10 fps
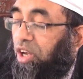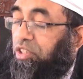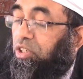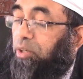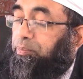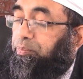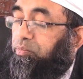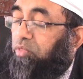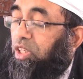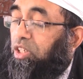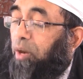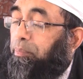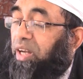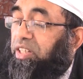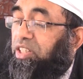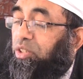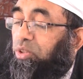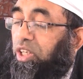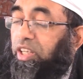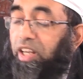So, in comparison to
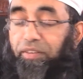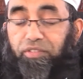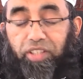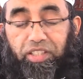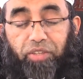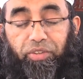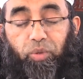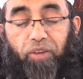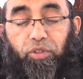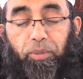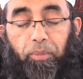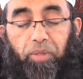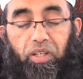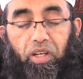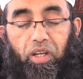the hereafter, that's the thing we have to remember.